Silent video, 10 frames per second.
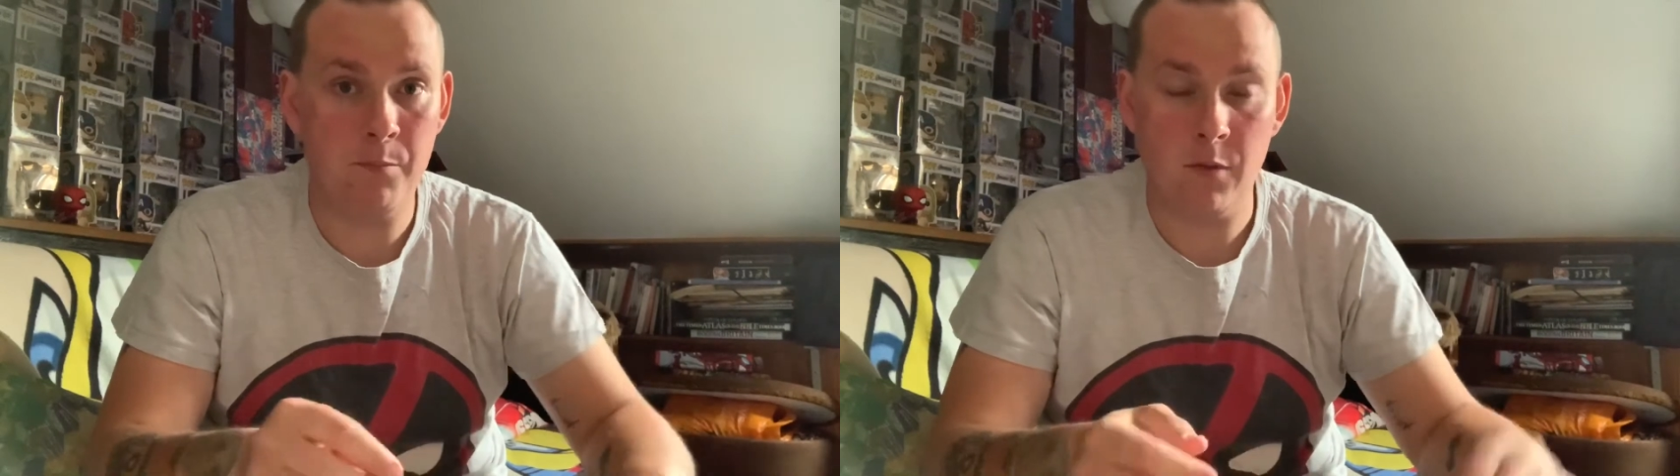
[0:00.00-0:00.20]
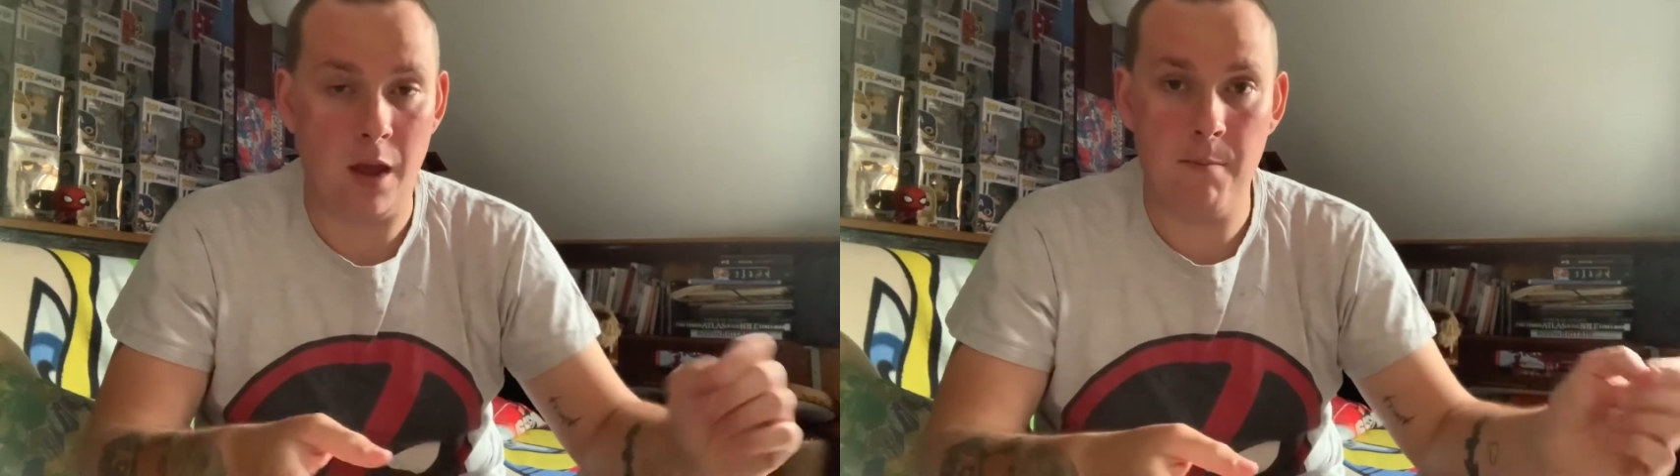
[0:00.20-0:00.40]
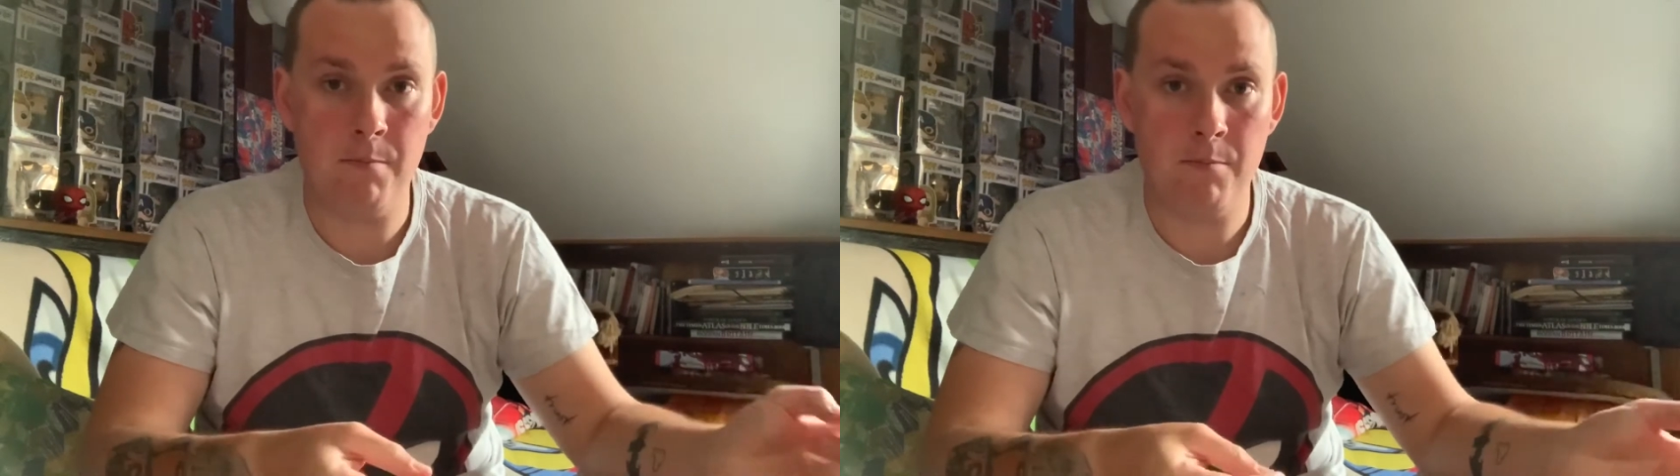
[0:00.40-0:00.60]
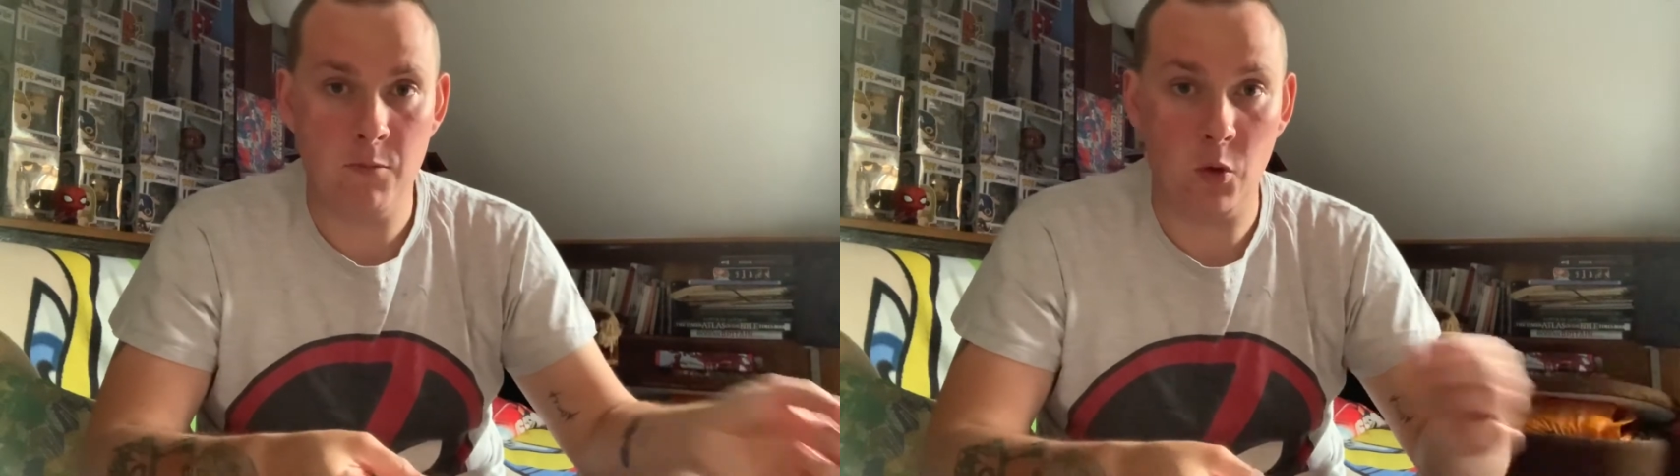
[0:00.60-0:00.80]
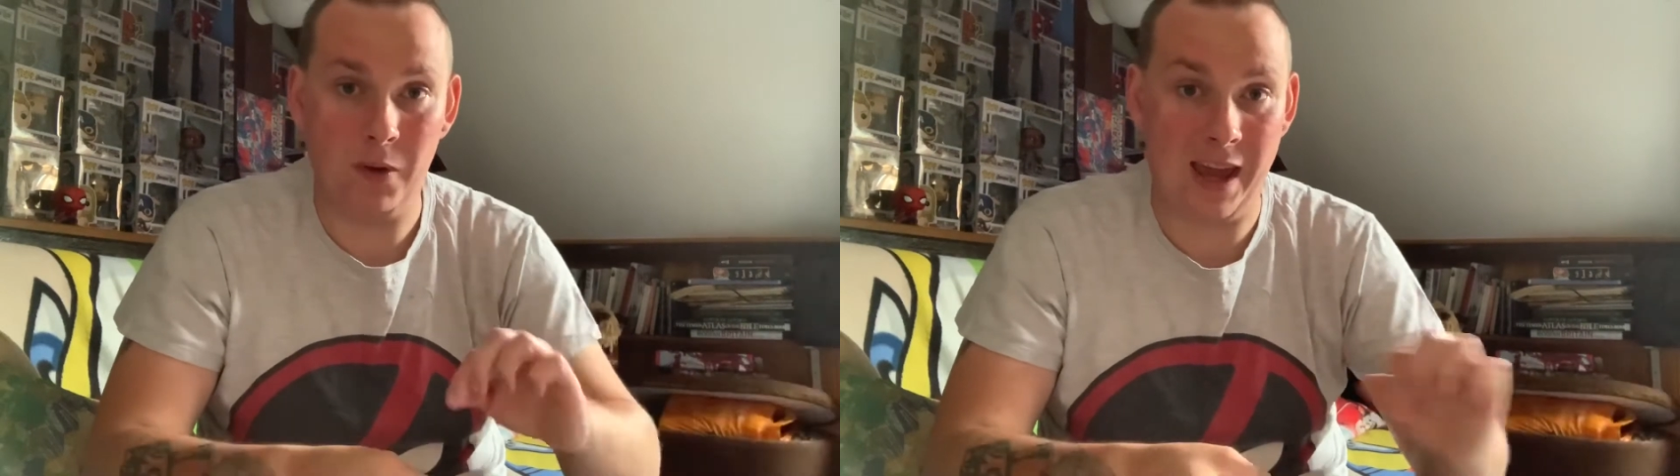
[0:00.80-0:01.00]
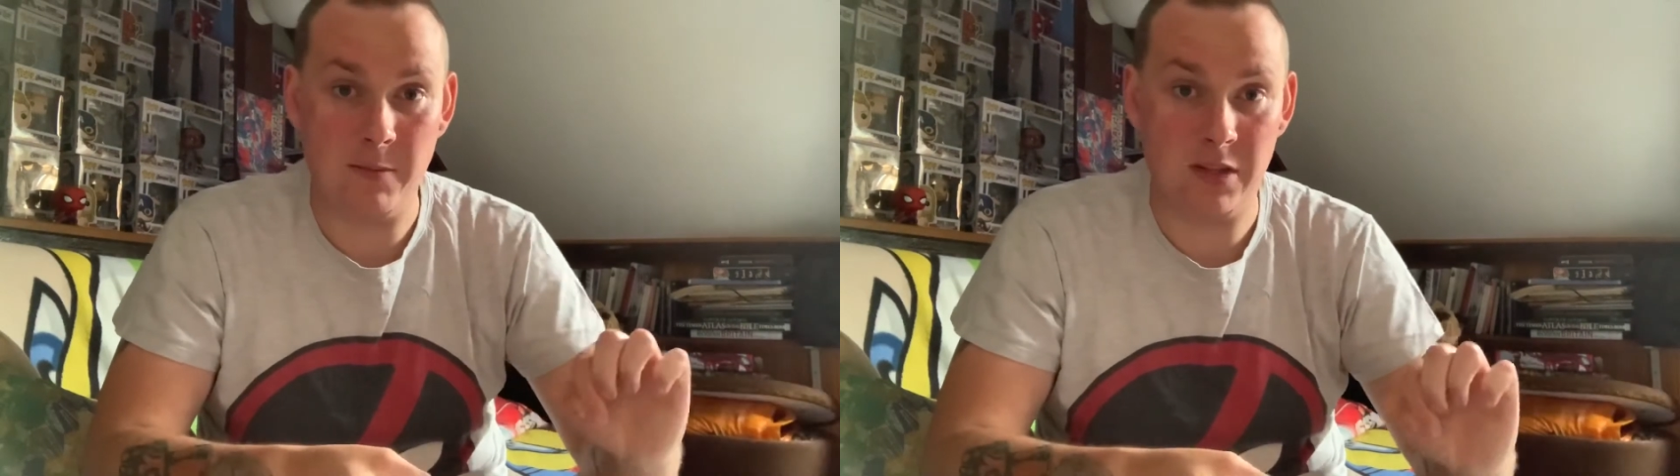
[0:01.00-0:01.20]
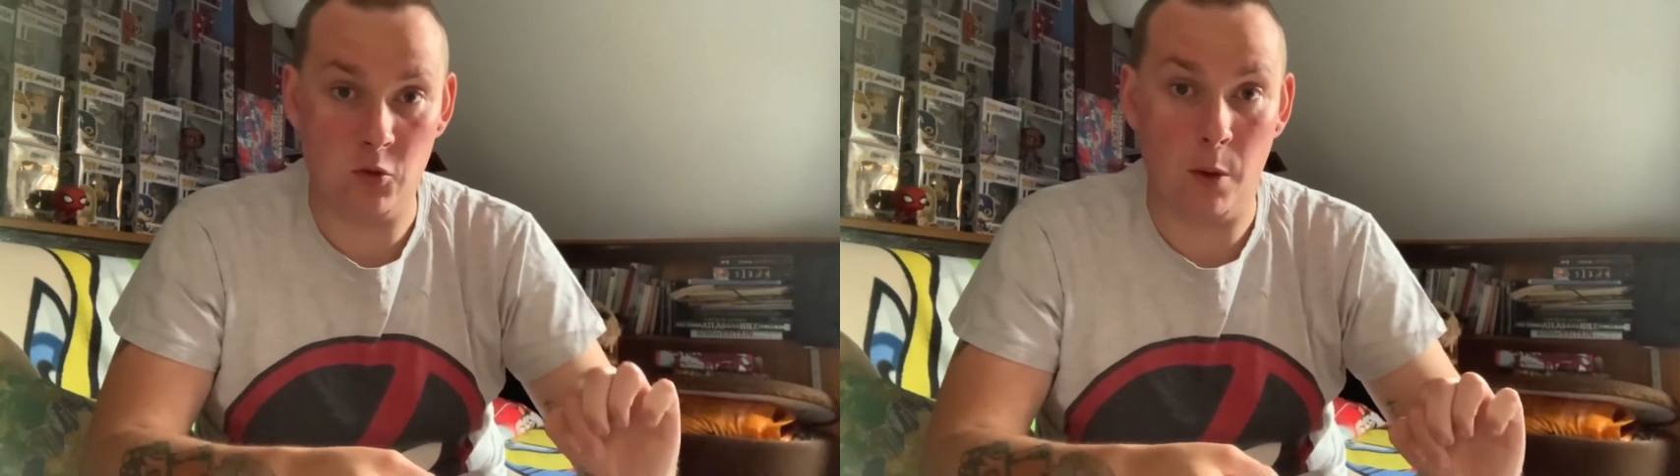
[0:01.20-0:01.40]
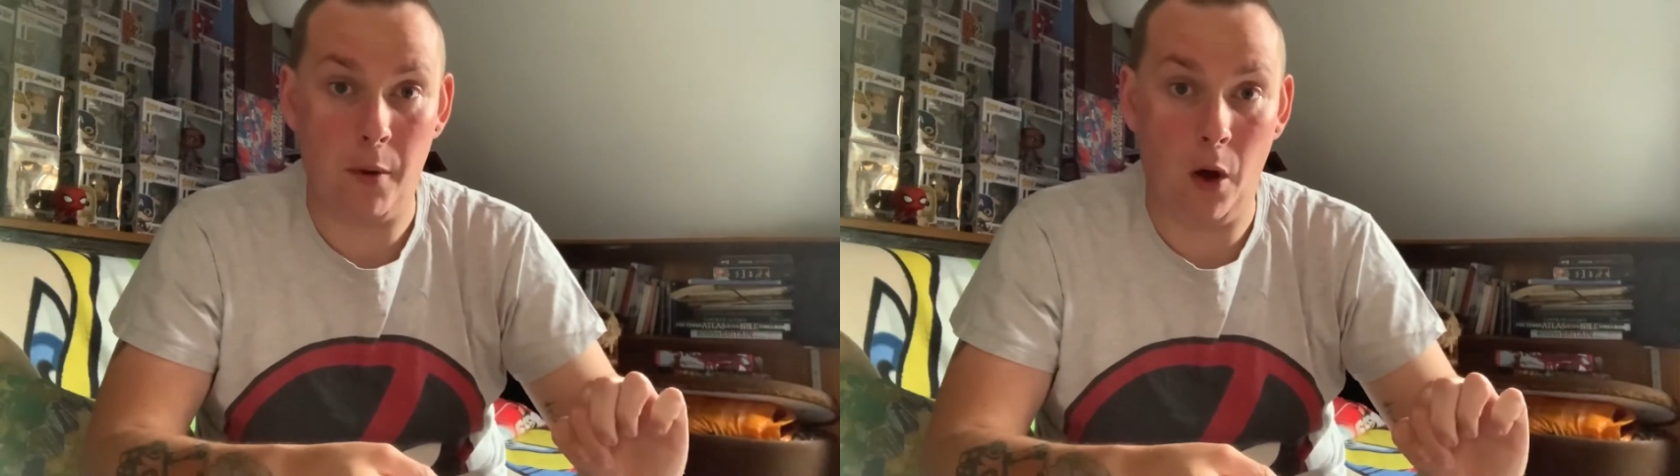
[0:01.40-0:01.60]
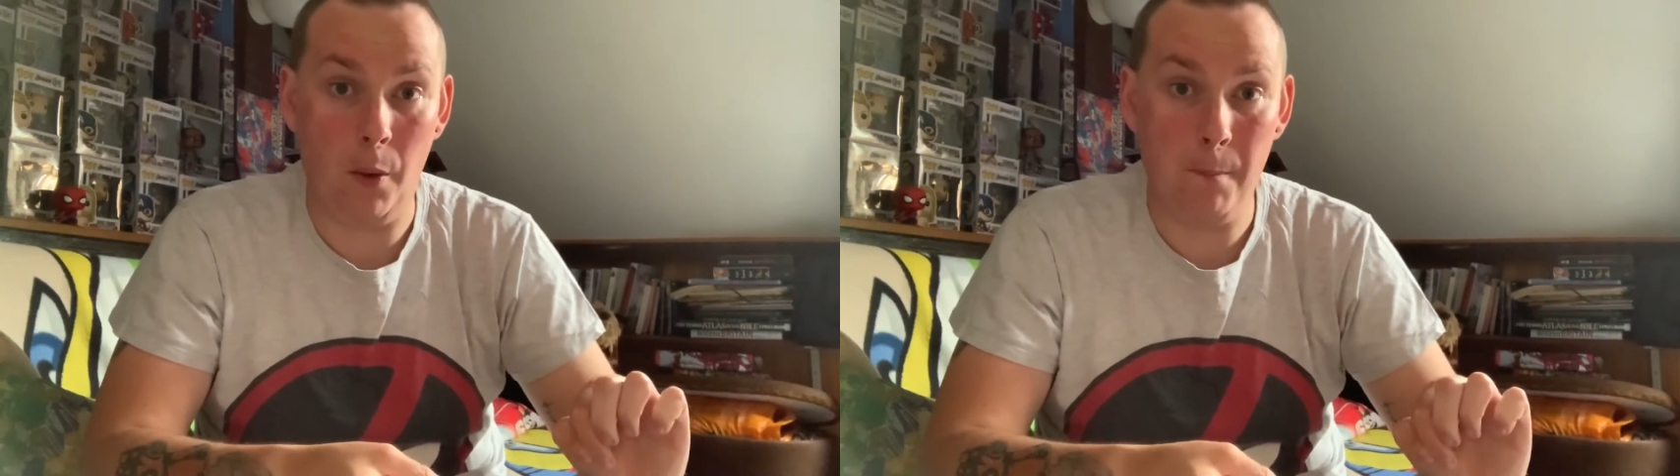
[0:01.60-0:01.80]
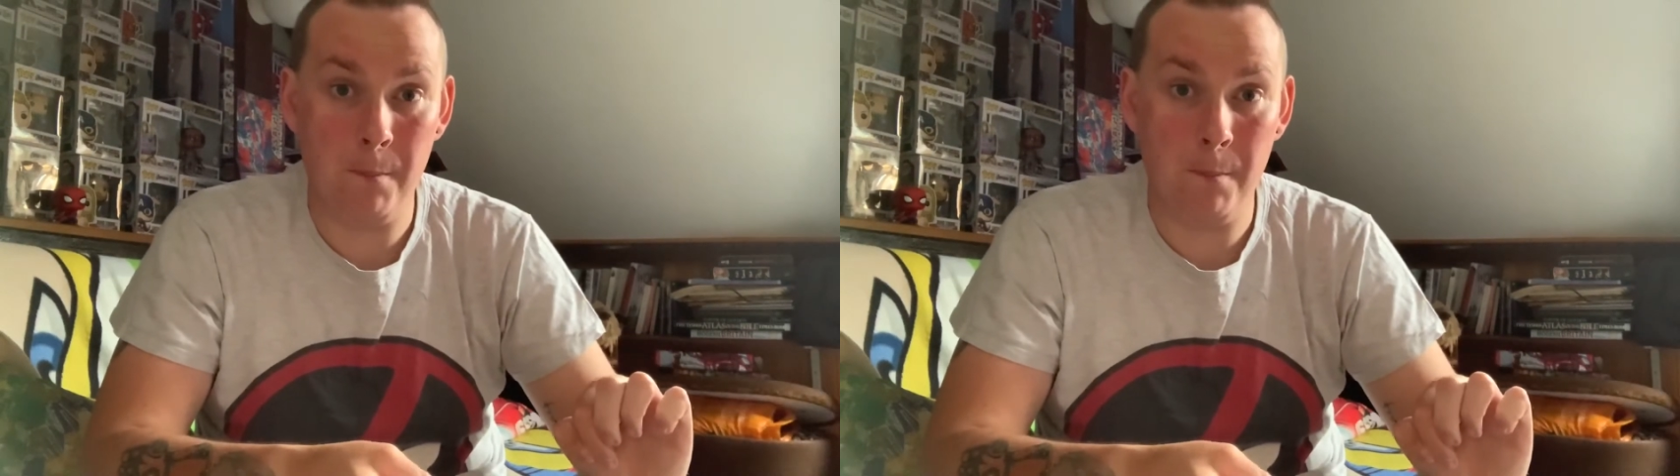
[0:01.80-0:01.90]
like, your names into a pot.